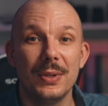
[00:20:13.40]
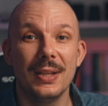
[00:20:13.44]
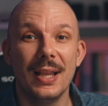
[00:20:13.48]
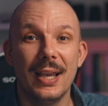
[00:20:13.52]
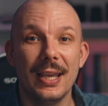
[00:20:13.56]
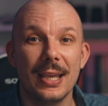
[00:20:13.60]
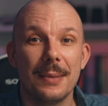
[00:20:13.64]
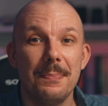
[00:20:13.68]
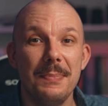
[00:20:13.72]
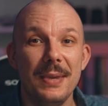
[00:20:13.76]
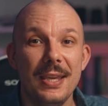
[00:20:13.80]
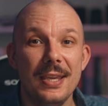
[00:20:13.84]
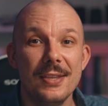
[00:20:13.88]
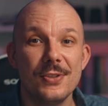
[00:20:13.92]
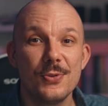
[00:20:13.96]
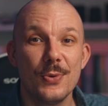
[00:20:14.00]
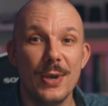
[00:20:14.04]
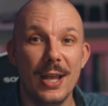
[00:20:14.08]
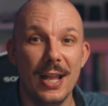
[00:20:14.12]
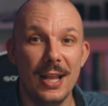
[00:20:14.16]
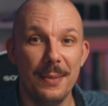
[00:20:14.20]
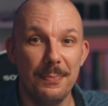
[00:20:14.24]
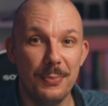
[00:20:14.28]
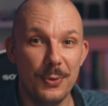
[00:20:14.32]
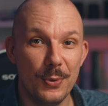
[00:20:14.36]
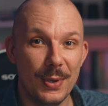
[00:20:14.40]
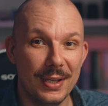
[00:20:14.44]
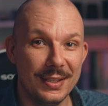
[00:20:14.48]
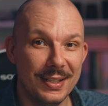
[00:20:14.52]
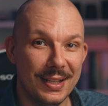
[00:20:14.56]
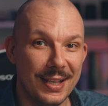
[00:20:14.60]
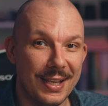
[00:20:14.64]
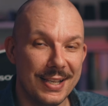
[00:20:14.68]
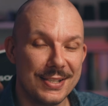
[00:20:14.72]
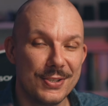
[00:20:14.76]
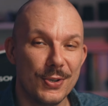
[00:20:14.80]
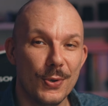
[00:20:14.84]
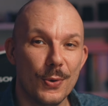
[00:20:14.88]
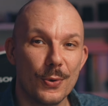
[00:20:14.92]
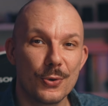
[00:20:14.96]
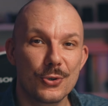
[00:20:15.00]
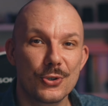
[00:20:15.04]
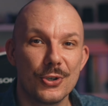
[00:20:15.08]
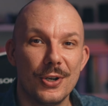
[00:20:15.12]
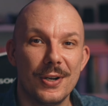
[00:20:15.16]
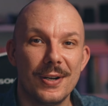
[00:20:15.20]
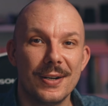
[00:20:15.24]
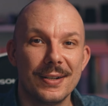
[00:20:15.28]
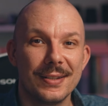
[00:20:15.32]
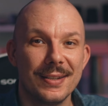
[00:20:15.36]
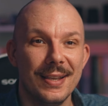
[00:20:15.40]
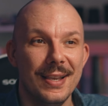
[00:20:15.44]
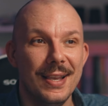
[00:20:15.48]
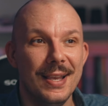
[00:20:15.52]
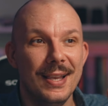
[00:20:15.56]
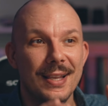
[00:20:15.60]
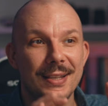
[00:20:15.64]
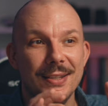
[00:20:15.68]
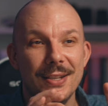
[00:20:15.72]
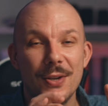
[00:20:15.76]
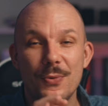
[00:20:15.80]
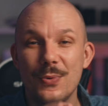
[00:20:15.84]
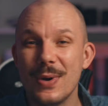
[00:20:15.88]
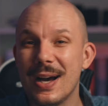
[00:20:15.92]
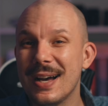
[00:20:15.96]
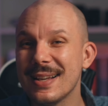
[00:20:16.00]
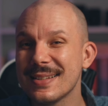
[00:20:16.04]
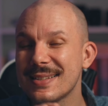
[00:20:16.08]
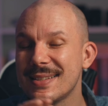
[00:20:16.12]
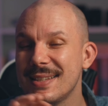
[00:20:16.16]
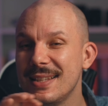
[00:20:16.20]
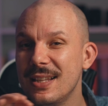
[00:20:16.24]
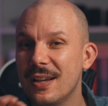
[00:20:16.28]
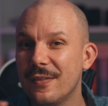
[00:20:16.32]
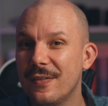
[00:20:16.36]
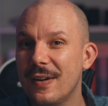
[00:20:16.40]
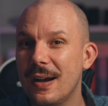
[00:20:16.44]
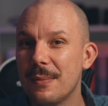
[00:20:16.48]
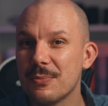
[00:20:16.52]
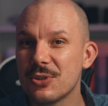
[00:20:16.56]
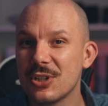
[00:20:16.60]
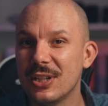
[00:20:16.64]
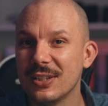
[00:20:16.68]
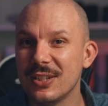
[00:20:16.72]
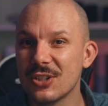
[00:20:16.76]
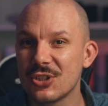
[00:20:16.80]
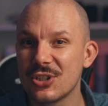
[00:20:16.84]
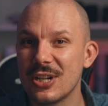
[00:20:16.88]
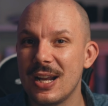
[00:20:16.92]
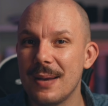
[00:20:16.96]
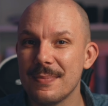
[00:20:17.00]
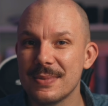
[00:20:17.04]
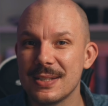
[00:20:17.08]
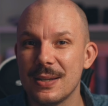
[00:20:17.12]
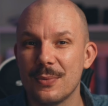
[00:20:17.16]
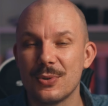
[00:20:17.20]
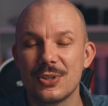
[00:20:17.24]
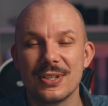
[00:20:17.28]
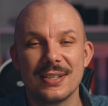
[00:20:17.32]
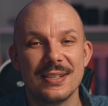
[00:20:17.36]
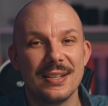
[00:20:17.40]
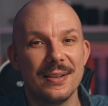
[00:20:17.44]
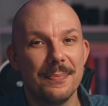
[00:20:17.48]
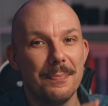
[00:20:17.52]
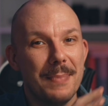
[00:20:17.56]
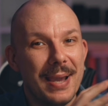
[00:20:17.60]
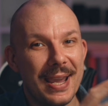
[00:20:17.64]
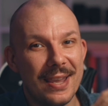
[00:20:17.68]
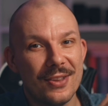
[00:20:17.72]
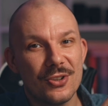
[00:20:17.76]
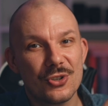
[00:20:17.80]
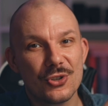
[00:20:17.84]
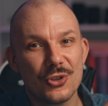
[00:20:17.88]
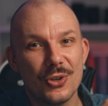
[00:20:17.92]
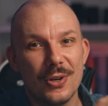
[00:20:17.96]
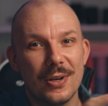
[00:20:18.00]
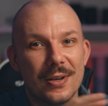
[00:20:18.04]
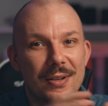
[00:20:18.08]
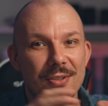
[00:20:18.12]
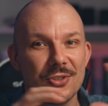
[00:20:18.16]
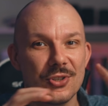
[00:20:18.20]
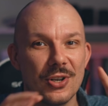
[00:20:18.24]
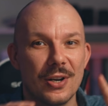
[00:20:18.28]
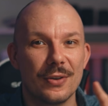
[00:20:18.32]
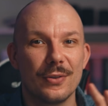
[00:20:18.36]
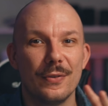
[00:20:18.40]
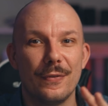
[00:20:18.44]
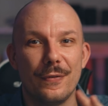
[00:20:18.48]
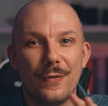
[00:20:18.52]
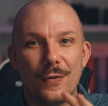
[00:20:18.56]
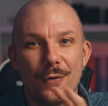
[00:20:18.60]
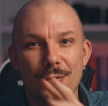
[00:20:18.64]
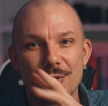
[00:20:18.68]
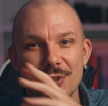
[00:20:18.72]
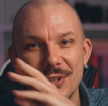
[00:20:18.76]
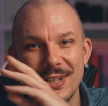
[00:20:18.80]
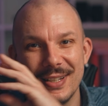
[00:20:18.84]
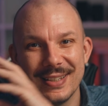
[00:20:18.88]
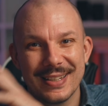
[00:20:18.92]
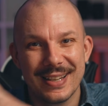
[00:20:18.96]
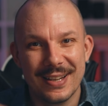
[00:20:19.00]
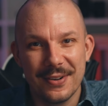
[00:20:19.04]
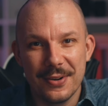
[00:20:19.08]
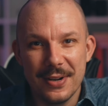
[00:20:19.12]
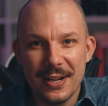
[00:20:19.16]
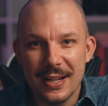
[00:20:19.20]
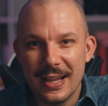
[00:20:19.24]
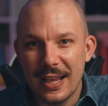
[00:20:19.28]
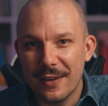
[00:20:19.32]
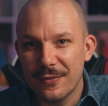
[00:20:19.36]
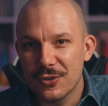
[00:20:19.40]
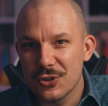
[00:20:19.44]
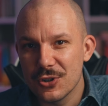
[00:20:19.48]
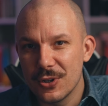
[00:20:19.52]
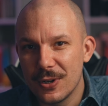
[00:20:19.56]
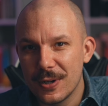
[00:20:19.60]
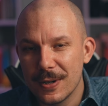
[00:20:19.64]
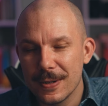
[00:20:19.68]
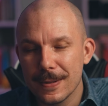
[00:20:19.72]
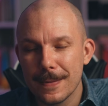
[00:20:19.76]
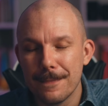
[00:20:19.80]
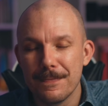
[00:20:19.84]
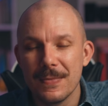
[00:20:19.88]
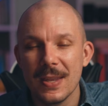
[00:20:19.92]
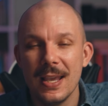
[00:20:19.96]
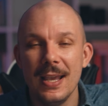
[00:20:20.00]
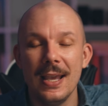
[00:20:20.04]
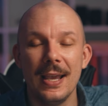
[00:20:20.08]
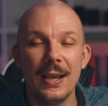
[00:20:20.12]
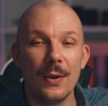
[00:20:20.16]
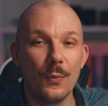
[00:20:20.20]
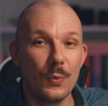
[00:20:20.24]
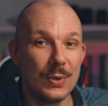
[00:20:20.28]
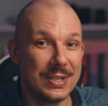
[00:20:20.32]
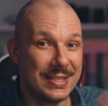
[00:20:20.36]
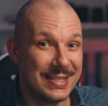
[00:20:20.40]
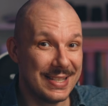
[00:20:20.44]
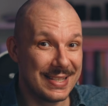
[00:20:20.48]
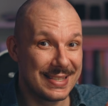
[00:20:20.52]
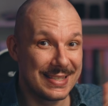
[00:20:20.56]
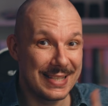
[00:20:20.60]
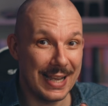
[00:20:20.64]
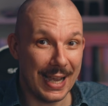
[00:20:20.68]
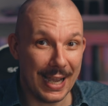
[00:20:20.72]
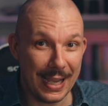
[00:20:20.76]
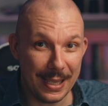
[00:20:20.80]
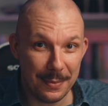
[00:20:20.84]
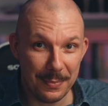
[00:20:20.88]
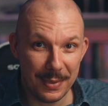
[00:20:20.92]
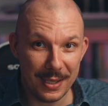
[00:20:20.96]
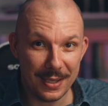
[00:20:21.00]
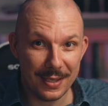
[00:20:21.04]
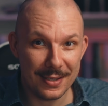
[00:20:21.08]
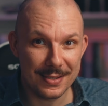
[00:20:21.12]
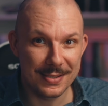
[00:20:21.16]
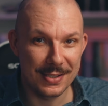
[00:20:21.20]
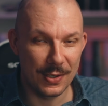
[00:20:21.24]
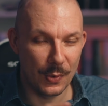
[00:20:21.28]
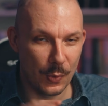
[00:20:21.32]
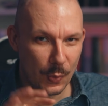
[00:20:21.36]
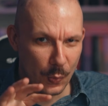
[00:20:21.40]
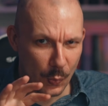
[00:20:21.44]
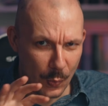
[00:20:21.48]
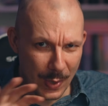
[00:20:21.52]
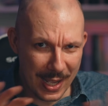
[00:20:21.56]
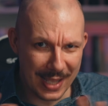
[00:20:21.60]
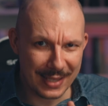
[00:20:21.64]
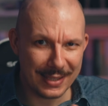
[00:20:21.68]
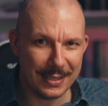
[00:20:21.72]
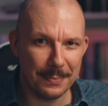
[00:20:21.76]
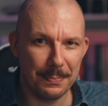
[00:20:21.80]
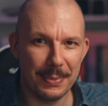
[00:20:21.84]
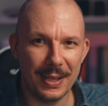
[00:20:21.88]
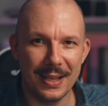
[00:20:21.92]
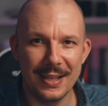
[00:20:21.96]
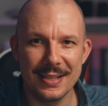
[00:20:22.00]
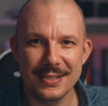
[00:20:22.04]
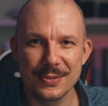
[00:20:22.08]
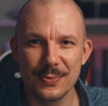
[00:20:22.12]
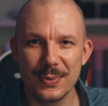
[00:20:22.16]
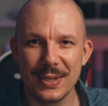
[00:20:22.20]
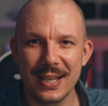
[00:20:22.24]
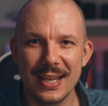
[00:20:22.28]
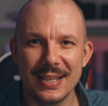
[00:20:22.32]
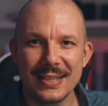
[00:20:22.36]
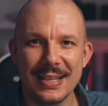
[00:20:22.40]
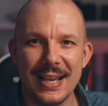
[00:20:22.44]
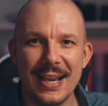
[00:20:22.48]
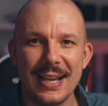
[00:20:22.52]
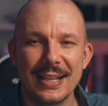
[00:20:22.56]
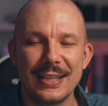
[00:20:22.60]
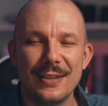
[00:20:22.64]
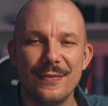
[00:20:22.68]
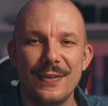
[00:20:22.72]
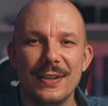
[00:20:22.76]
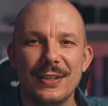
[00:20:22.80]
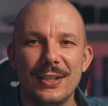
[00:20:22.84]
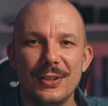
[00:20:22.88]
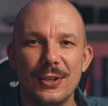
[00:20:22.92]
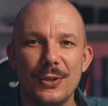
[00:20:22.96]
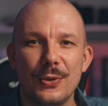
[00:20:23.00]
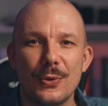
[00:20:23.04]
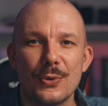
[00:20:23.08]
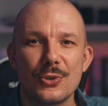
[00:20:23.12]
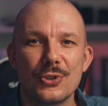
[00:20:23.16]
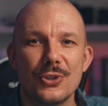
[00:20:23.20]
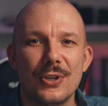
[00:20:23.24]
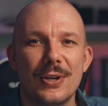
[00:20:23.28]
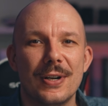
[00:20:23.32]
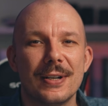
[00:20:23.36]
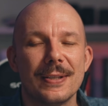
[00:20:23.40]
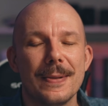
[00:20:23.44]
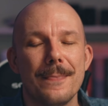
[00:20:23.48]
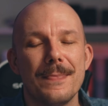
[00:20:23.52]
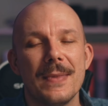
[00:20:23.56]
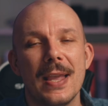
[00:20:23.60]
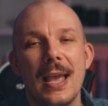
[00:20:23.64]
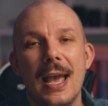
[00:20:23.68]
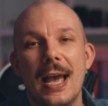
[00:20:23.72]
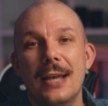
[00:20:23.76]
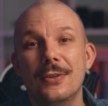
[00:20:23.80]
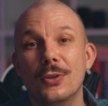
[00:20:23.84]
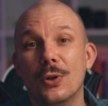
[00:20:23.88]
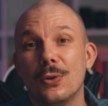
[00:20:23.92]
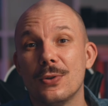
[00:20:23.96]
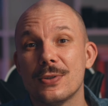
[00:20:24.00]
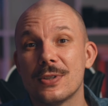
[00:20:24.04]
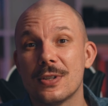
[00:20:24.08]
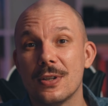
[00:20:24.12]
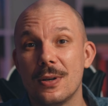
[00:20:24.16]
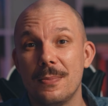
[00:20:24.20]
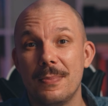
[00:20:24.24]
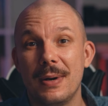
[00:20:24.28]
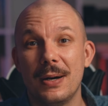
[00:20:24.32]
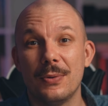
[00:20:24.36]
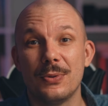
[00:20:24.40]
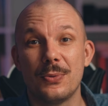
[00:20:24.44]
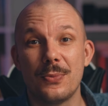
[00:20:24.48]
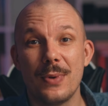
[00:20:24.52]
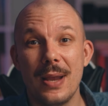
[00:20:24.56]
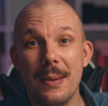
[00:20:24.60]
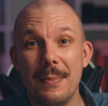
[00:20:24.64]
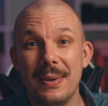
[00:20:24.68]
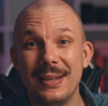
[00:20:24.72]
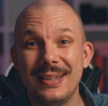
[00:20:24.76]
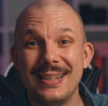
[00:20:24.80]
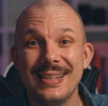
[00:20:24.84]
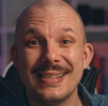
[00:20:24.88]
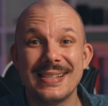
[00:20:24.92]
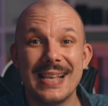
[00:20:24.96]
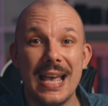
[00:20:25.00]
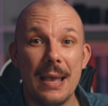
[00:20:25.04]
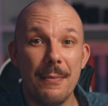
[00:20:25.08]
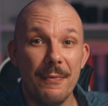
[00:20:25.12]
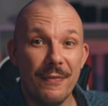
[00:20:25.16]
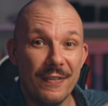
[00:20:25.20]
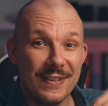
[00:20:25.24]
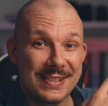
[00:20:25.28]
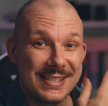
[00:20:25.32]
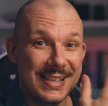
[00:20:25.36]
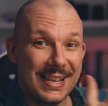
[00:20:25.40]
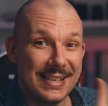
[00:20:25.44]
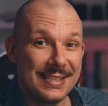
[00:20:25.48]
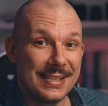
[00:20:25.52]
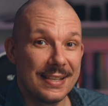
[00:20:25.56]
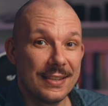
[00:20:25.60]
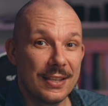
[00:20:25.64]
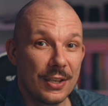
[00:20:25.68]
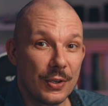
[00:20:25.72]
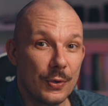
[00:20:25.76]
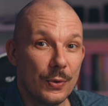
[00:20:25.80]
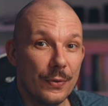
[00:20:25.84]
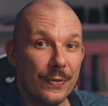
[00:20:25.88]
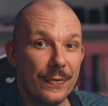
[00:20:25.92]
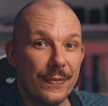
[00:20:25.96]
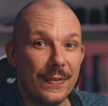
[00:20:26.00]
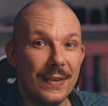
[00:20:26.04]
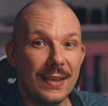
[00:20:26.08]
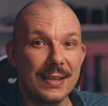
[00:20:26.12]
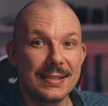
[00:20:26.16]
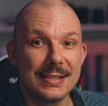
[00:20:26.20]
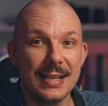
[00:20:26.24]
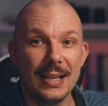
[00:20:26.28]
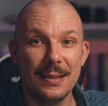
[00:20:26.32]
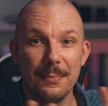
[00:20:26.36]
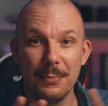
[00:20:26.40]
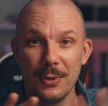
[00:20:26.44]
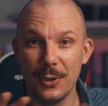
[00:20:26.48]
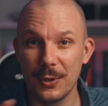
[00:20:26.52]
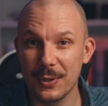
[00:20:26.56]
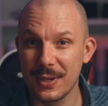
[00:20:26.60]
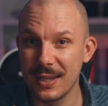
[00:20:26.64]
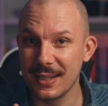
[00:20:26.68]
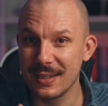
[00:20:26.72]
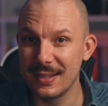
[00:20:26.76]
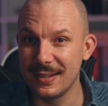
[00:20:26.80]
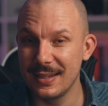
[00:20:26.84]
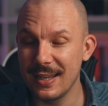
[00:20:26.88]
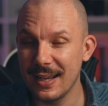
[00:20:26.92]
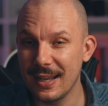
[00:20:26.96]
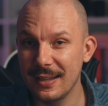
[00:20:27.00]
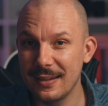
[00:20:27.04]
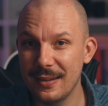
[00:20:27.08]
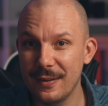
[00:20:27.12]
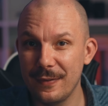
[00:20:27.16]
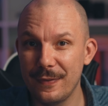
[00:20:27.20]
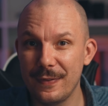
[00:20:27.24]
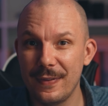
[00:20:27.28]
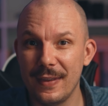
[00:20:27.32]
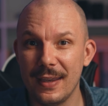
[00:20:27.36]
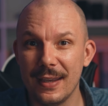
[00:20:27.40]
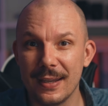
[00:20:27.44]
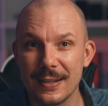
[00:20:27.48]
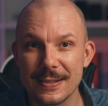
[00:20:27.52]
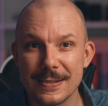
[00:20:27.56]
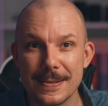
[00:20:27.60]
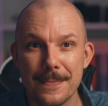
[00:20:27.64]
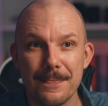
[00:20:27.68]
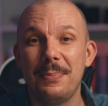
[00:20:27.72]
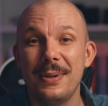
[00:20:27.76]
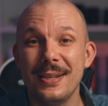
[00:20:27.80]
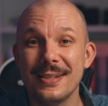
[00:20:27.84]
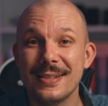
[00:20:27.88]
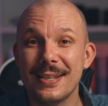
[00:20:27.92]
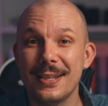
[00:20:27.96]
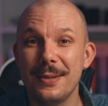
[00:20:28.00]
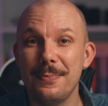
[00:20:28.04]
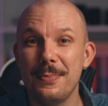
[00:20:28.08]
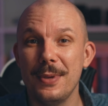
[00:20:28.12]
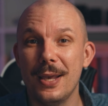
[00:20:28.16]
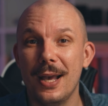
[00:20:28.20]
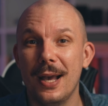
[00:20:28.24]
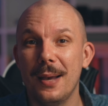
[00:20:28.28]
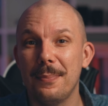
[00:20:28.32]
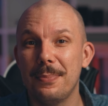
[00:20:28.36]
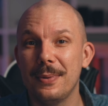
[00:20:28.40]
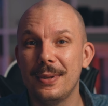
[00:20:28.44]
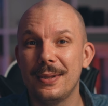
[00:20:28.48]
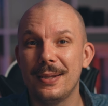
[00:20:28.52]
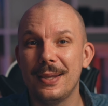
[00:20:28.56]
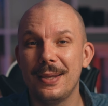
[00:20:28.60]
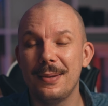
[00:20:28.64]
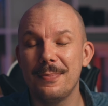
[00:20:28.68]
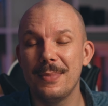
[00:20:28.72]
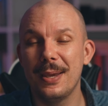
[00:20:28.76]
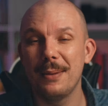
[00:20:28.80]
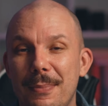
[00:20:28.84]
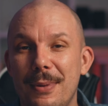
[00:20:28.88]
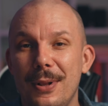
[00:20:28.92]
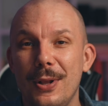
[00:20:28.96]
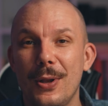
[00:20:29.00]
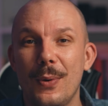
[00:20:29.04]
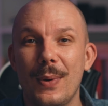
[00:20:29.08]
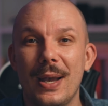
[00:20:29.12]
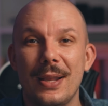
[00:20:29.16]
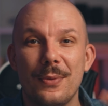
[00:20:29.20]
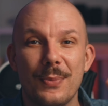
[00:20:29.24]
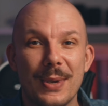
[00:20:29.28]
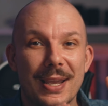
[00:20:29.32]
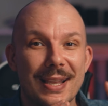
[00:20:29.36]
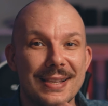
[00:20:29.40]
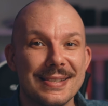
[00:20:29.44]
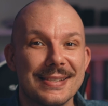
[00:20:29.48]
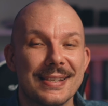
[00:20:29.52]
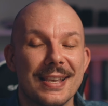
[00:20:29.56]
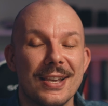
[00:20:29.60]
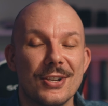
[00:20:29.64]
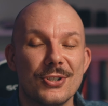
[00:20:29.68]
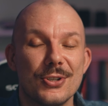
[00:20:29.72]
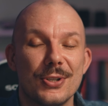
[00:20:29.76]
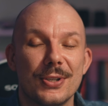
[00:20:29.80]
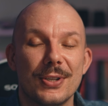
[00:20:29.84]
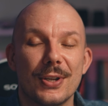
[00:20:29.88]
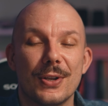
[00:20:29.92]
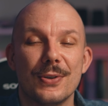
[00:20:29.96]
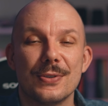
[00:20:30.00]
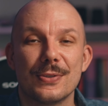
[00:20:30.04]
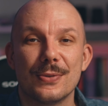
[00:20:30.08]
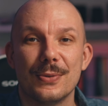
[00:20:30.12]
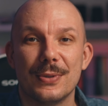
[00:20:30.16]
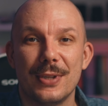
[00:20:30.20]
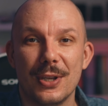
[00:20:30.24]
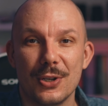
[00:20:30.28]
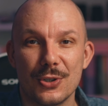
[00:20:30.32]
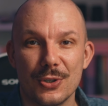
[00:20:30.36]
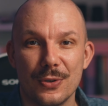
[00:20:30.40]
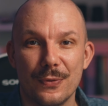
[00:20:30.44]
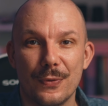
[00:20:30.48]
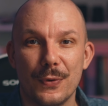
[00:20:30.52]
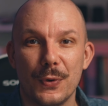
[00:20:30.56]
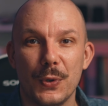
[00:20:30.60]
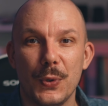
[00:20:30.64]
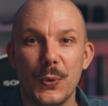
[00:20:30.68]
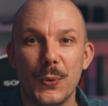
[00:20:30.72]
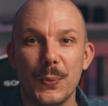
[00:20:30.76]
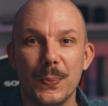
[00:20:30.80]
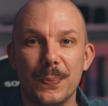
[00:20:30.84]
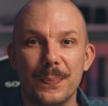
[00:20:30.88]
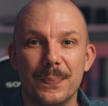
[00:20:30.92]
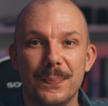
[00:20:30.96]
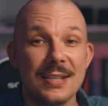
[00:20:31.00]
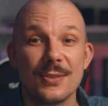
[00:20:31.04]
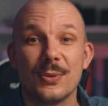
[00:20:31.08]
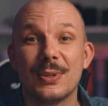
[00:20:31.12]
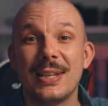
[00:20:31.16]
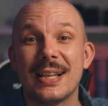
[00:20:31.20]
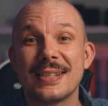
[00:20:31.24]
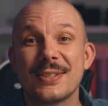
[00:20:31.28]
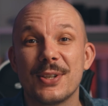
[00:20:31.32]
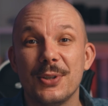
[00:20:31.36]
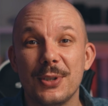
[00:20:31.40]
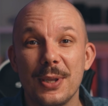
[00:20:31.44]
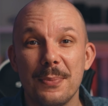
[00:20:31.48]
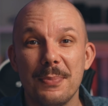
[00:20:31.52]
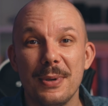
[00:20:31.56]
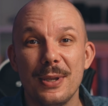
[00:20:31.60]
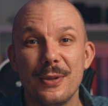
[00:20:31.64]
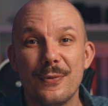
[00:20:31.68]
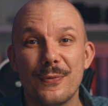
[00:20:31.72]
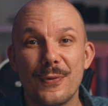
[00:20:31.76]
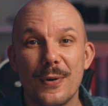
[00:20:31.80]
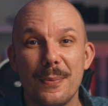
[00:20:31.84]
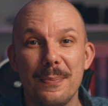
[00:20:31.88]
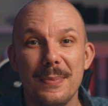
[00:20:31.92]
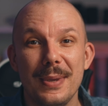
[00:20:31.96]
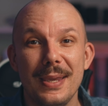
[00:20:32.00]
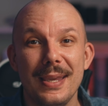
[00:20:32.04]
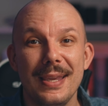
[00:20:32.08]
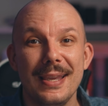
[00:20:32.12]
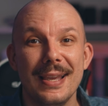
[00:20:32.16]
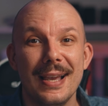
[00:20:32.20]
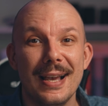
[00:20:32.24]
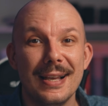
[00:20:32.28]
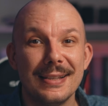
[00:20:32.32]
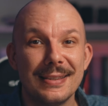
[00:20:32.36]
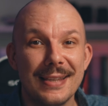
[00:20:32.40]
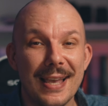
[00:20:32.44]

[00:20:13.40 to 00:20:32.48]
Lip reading: like me to help you analyze your chart, the Rasi Navamsha Dashamsa, which is the main chart of fortune and career life chart, with the timing, so when the planets will get activated in your chart, and also about remedies, emphasizing the good things and blocking the negative things, please hit me up in the email below and we can schedule the consultation for you. So that's gonna be it from me.